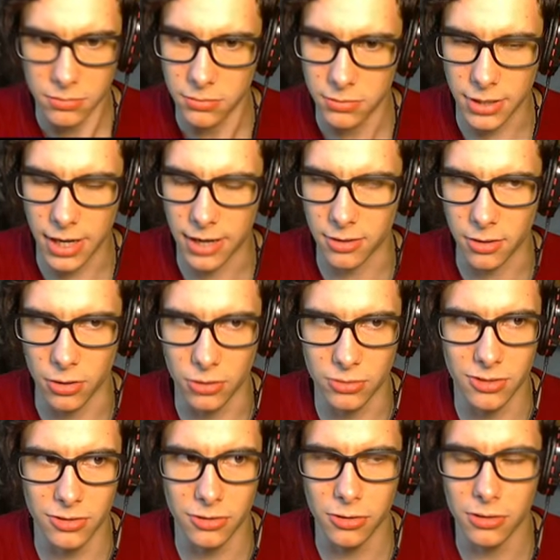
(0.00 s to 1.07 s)
Did I close
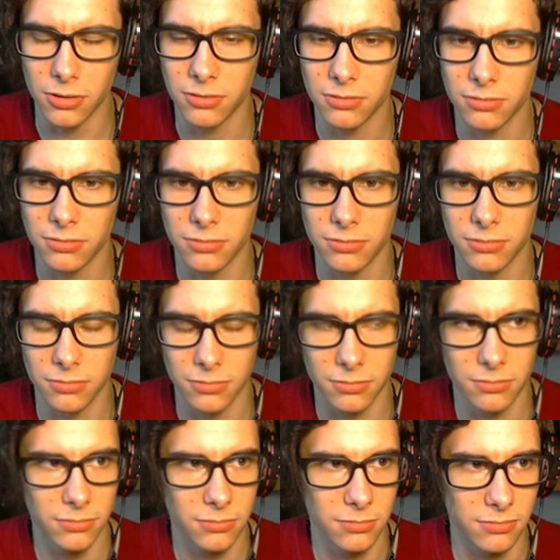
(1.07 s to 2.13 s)
the door?
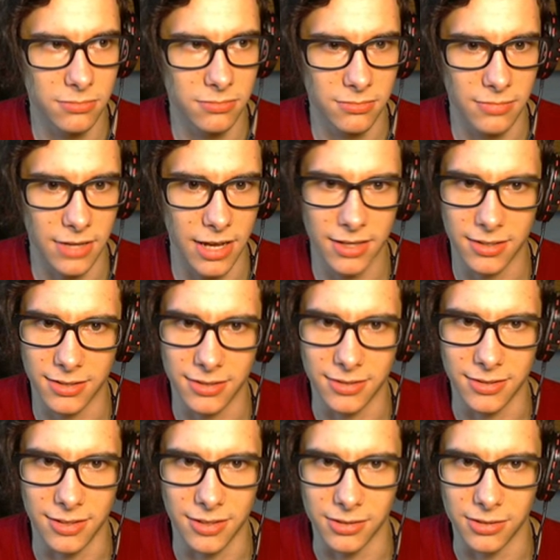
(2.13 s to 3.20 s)
I did
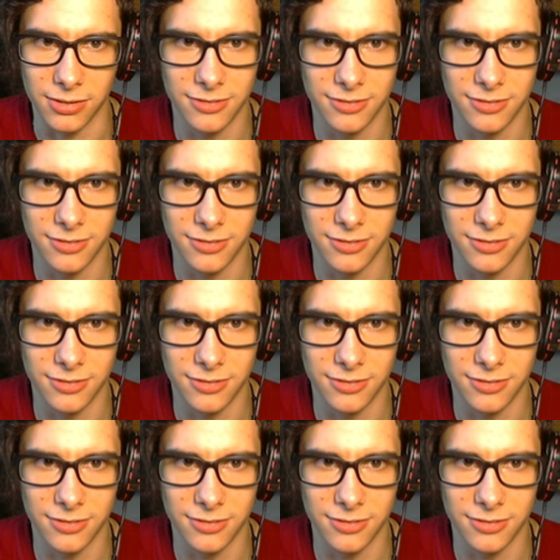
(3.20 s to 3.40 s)
not.